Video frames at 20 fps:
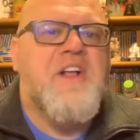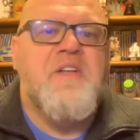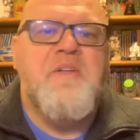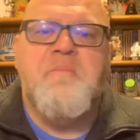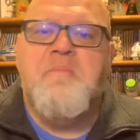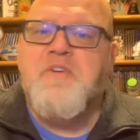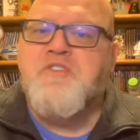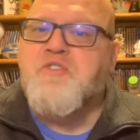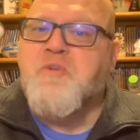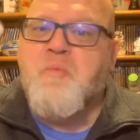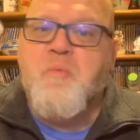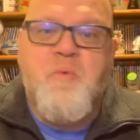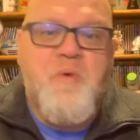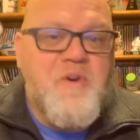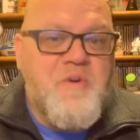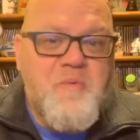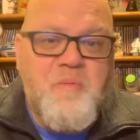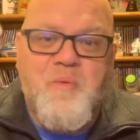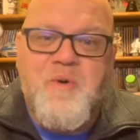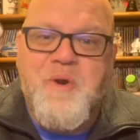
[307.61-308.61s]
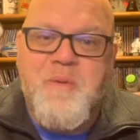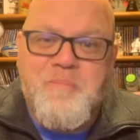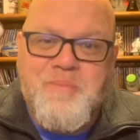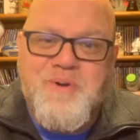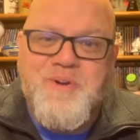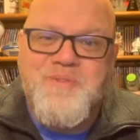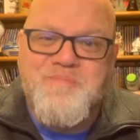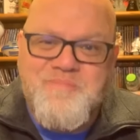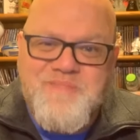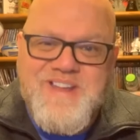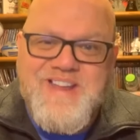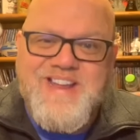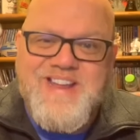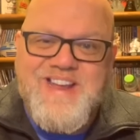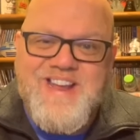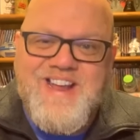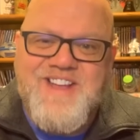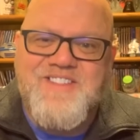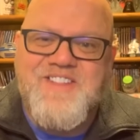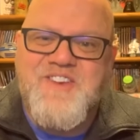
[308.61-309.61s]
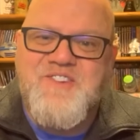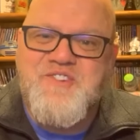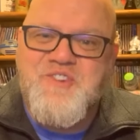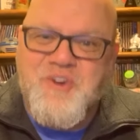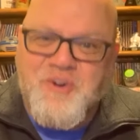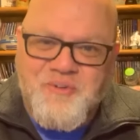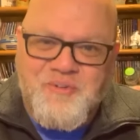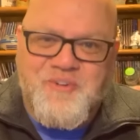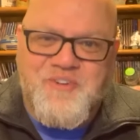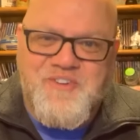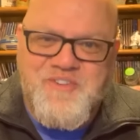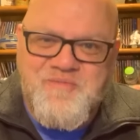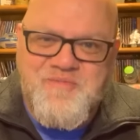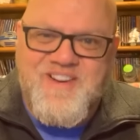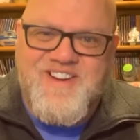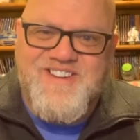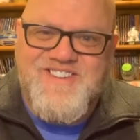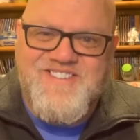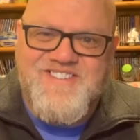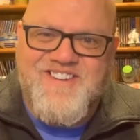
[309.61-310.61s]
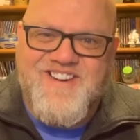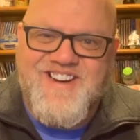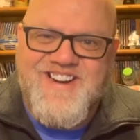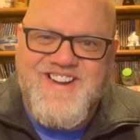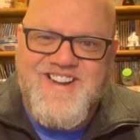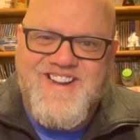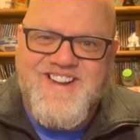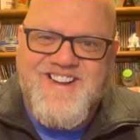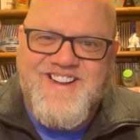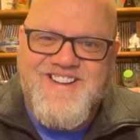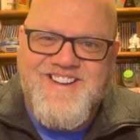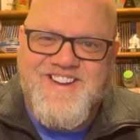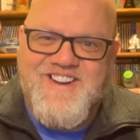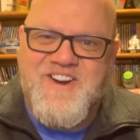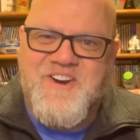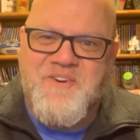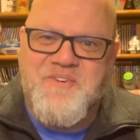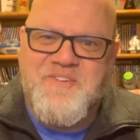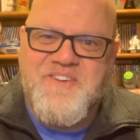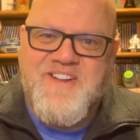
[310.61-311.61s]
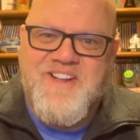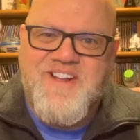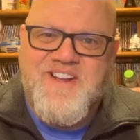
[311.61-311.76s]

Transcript: But you wouldn't want to put me in the children's ministry, you know,